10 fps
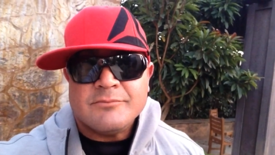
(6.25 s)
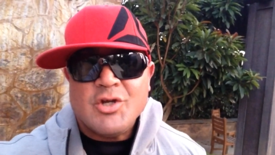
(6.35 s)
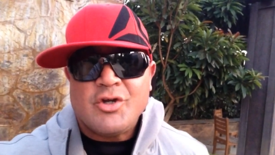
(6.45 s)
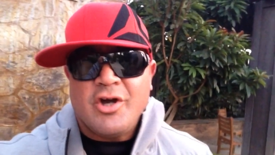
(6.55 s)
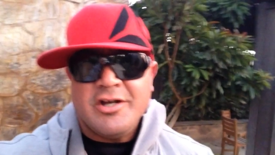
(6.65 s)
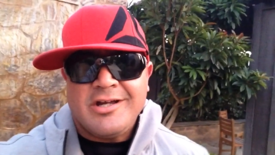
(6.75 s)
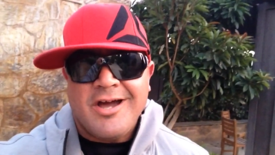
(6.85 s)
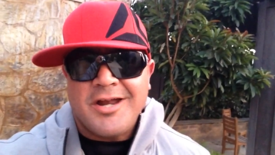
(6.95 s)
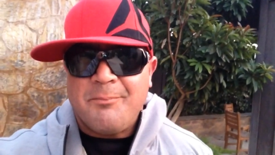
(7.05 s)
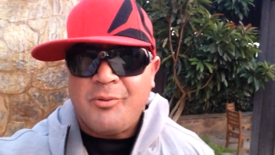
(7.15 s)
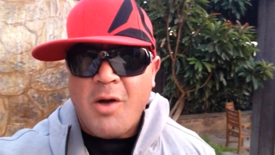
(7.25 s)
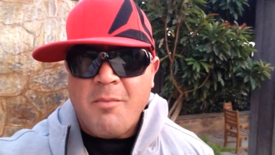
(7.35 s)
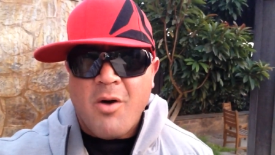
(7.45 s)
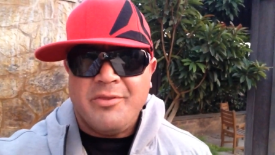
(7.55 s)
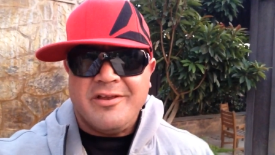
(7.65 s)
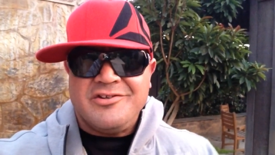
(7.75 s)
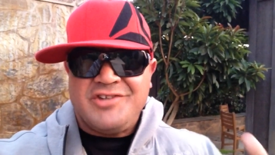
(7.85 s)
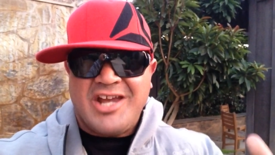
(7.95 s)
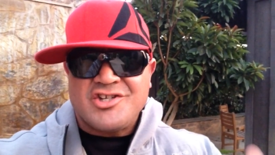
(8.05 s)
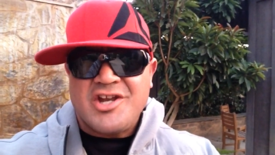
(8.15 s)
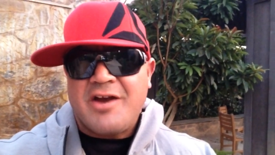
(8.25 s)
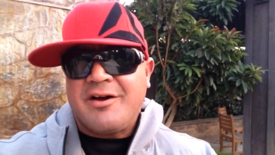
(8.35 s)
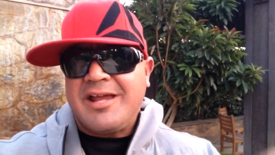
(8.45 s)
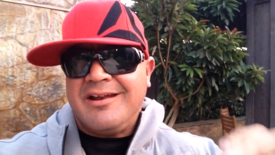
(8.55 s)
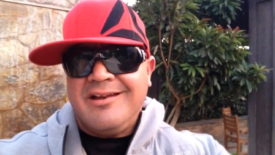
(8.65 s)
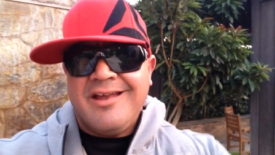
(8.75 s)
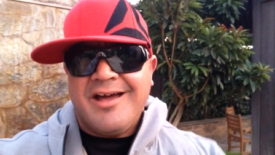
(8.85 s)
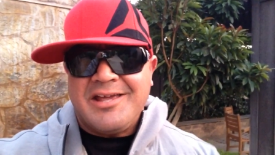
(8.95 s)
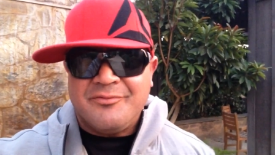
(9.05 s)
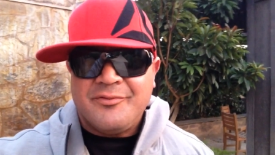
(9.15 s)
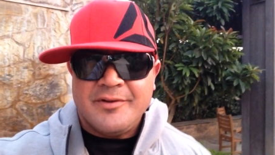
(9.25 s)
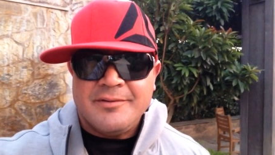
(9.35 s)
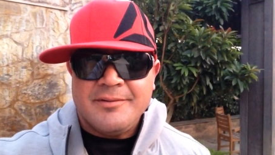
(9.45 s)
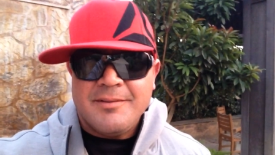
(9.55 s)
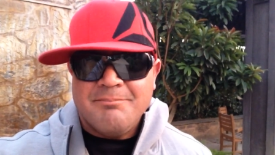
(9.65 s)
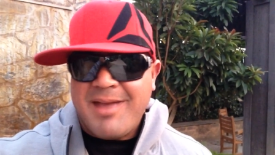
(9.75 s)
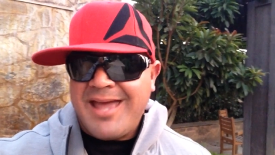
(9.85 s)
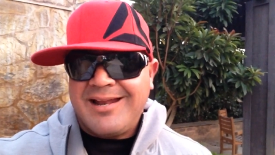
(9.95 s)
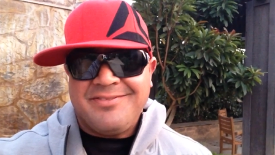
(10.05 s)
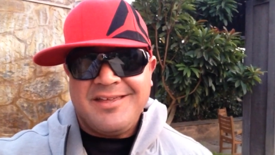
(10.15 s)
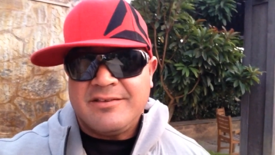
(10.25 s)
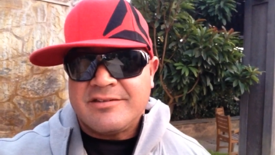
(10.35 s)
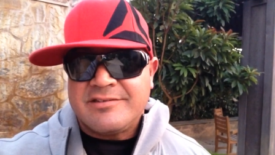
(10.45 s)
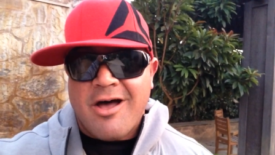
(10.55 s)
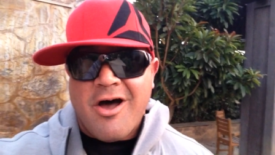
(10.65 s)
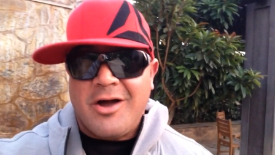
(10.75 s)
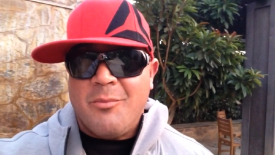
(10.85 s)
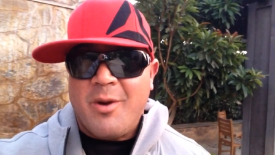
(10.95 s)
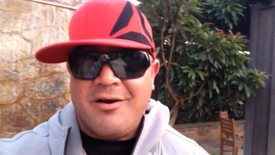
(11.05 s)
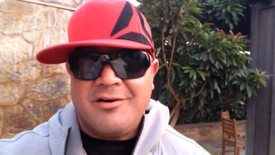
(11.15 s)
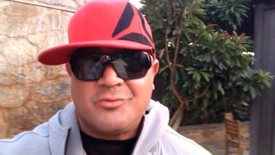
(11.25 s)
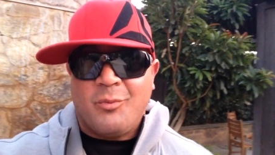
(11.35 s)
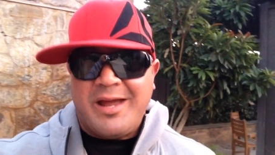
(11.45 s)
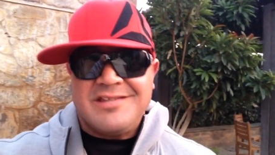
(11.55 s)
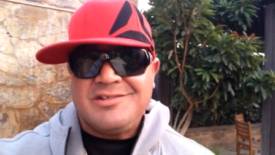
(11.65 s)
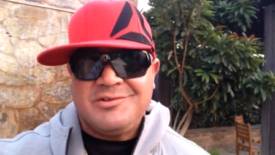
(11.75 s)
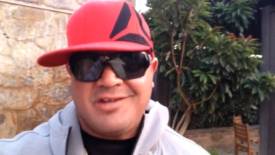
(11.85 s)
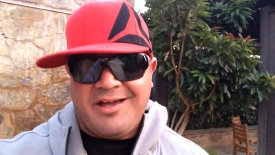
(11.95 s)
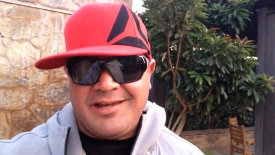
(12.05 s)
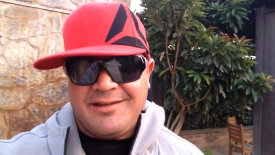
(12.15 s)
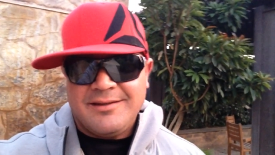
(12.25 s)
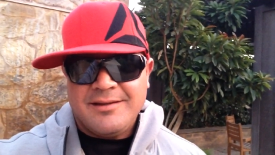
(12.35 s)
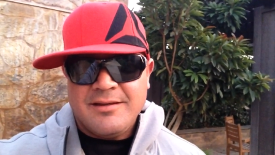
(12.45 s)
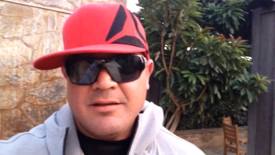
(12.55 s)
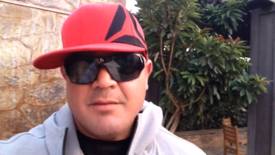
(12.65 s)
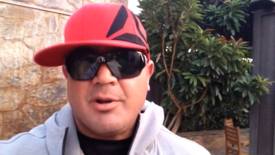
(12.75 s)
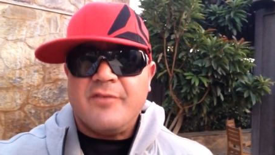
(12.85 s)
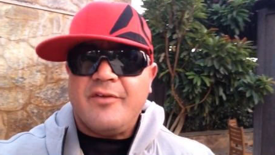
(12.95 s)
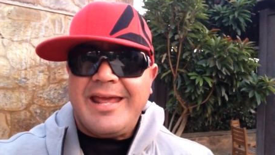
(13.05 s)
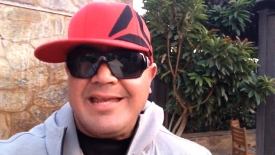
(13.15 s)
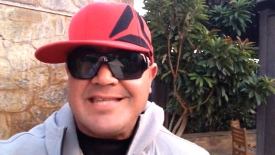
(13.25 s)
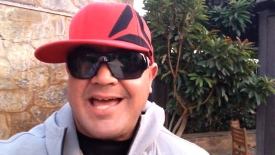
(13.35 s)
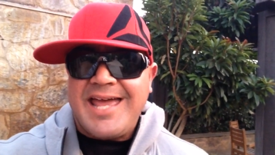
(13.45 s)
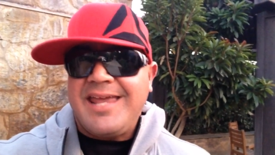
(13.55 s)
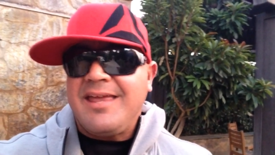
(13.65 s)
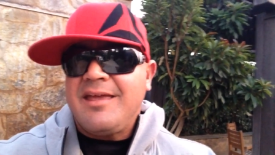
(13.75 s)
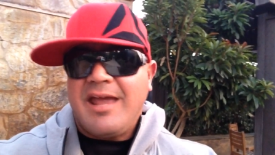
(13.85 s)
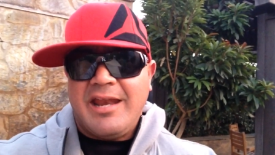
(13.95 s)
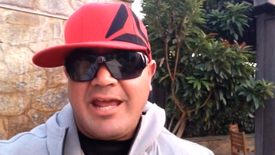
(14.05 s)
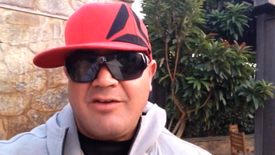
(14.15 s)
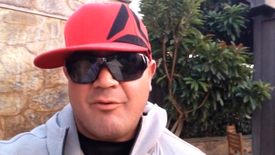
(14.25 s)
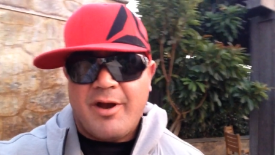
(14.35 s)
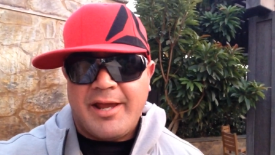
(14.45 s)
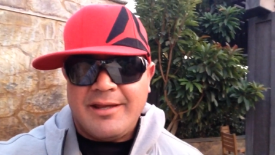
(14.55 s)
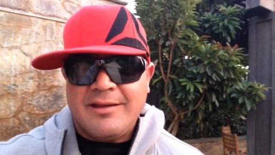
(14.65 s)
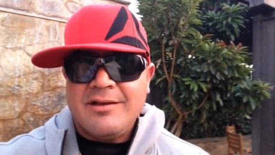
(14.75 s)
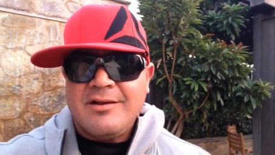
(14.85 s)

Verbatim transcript: You couldn't cut a promo with a dictionary and a knife. Man, I think this thong I'm wearing is way too tight. But if it ain't tight, it ain't right.